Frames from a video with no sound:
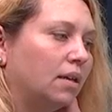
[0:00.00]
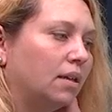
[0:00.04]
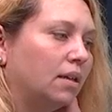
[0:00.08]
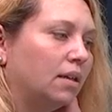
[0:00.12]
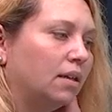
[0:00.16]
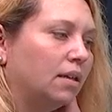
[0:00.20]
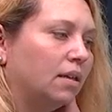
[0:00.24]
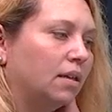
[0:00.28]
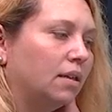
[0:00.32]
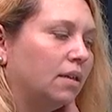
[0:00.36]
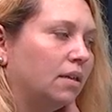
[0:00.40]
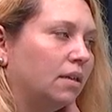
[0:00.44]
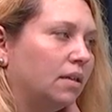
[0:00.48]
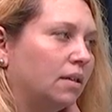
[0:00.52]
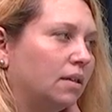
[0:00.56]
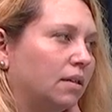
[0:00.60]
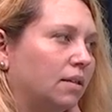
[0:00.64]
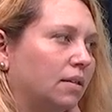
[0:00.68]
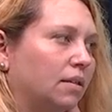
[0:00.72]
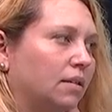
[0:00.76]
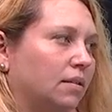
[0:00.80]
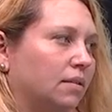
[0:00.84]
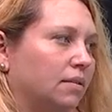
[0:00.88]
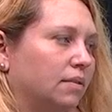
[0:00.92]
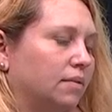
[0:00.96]

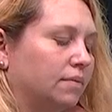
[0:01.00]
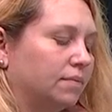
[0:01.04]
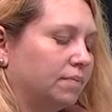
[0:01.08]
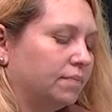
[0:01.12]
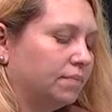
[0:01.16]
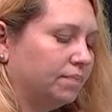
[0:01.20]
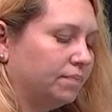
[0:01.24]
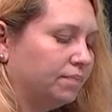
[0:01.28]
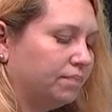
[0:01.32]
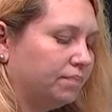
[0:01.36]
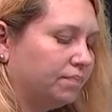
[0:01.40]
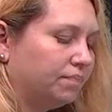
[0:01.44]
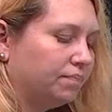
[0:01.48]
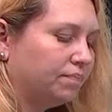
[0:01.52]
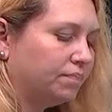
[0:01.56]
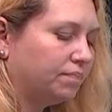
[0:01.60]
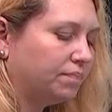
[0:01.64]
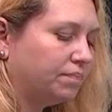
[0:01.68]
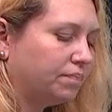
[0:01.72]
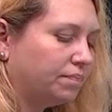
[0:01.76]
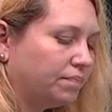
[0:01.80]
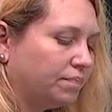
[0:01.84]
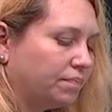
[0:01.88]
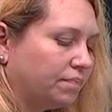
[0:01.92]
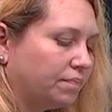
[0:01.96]

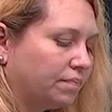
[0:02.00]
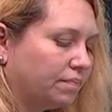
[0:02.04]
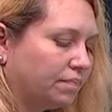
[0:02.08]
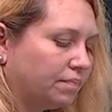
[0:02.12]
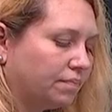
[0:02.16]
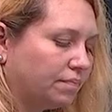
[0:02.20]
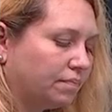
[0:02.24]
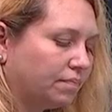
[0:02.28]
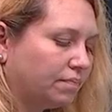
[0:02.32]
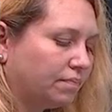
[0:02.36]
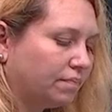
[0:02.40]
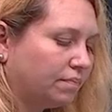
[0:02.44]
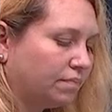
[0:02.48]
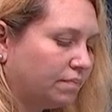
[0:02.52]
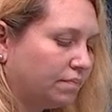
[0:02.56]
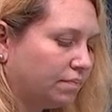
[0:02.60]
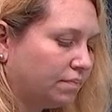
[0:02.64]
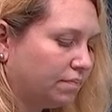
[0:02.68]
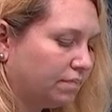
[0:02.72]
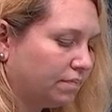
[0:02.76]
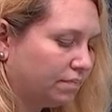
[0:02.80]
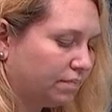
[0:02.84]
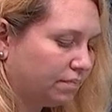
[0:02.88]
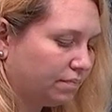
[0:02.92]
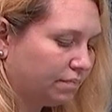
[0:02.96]

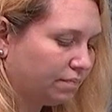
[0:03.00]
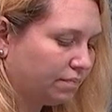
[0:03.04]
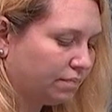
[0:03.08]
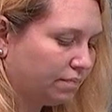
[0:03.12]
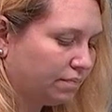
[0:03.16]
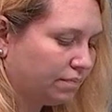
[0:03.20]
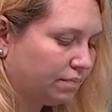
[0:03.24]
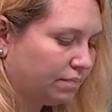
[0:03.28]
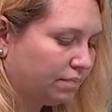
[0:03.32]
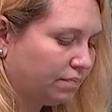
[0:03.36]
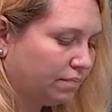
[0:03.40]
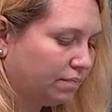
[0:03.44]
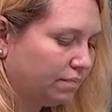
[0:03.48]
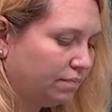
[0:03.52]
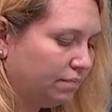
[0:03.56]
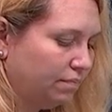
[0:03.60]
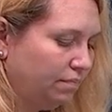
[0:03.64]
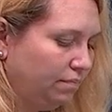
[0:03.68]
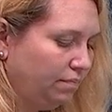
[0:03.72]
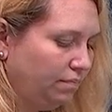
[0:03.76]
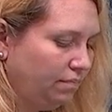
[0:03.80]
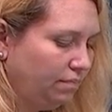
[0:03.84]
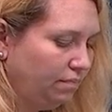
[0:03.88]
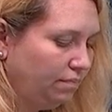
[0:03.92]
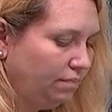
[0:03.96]

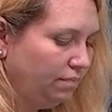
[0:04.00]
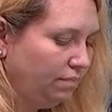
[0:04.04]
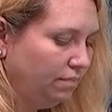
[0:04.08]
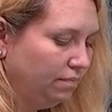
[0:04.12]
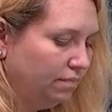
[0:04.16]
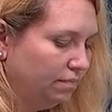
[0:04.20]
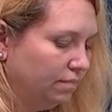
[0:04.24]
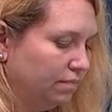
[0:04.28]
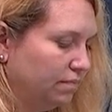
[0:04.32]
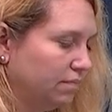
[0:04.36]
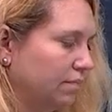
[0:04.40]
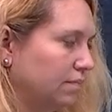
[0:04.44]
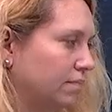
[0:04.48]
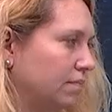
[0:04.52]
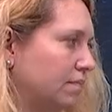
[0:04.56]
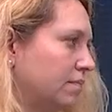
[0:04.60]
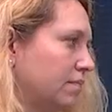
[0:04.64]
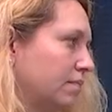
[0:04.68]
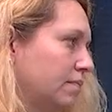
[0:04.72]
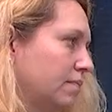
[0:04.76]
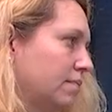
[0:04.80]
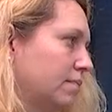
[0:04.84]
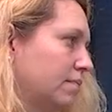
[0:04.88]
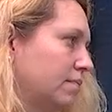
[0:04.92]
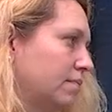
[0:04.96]

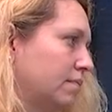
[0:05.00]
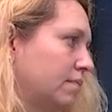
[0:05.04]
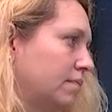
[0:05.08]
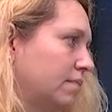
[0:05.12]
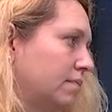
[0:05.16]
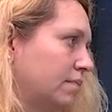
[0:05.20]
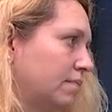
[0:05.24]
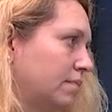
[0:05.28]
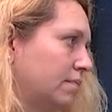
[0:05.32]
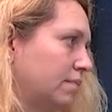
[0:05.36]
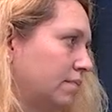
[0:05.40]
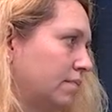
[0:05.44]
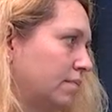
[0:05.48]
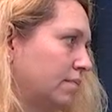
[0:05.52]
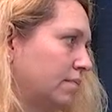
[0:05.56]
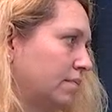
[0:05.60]
No words are spoken by the person on screen.